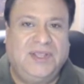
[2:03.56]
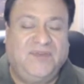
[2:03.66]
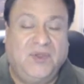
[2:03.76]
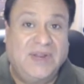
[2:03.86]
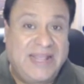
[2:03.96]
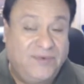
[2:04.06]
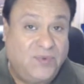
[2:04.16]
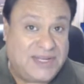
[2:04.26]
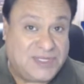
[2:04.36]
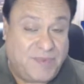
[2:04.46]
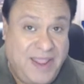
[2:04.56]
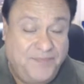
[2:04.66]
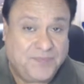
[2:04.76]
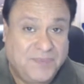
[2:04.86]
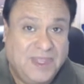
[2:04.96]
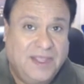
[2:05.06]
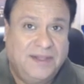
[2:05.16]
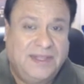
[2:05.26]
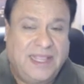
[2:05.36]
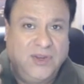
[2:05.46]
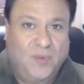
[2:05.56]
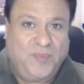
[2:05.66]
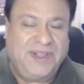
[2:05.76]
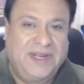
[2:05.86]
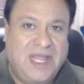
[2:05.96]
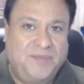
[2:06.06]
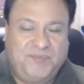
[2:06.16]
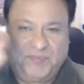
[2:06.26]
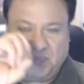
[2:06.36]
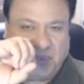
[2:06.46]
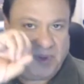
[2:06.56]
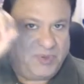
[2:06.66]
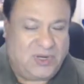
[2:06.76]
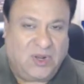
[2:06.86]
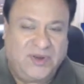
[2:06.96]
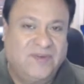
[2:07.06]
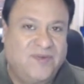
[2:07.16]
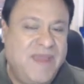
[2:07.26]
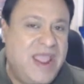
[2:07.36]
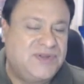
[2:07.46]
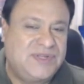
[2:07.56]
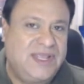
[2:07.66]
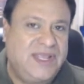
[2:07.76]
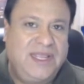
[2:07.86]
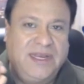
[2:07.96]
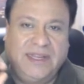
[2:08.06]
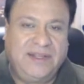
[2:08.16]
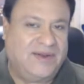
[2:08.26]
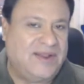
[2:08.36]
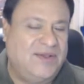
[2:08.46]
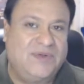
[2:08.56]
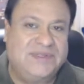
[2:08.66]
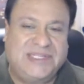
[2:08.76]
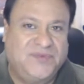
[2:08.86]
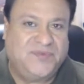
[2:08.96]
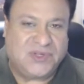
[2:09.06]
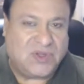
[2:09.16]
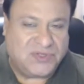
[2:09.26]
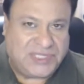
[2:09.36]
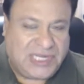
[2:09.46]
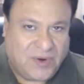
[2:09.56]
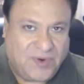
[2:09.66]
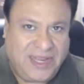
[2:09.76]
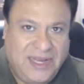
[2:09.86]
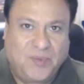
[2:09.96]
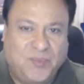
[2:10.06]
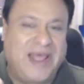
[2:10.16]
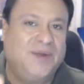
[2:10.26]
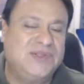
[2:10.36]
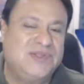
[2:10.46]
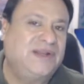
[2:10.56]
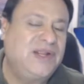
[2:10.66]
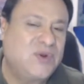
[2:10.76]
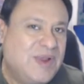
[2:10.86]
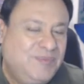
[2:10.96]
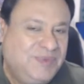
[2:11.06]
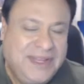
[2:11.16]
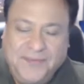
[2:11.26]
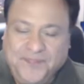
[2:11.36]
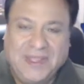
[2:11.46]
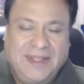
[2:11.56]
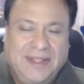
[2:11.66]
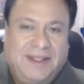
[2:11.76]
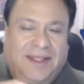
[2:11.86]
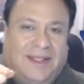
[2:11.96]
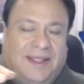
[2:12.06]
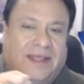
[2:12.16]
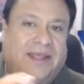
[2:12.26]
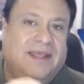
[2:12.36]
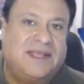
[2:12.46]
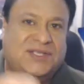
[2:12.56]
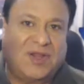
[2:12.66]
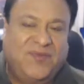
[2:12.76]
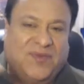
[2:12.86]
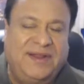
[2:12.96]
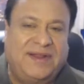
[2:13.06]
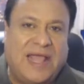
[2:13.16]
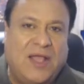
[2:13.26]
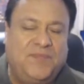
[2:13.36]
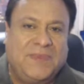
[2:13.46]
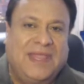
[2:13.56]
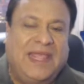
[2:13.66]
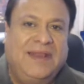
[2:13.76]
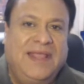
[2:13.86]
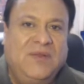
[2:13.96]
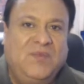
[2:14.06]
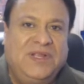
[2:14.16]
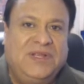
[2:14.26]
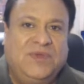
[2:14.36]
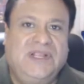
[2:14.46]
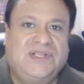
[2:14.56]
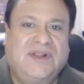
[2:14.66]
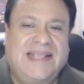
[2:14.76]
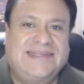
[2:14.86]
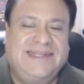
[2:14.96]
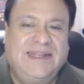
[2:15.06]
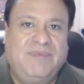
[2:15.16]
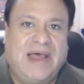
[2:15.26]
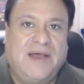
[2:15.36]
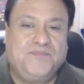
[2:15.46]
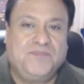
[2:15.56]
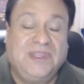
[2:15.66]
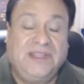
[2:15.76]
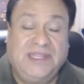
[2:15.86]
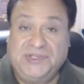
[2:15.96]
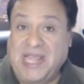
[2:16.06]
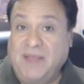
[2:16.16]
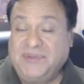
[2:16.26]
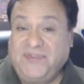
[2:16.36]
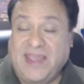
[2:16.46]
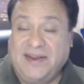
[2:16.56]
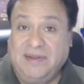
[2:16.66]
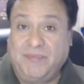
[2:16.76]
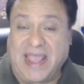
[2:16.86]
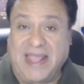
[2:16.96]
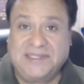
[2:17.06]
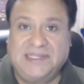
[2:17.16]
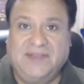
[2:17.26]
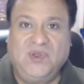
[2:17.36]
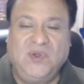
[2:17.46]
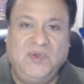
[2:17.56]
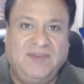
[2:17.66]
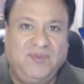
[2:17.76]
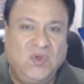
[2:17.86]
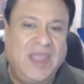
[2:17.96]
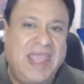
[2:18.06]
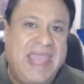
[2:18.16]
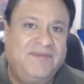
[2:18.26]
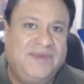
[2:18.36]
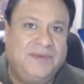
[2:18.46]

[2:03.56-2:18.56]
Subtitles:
you already have a resume, then you open it up, put all your information, and they're always asking for Social Security. No problem, it's all encrypted. Start filling it out, and then when they start asking about the jobs that you've had in the past, if you have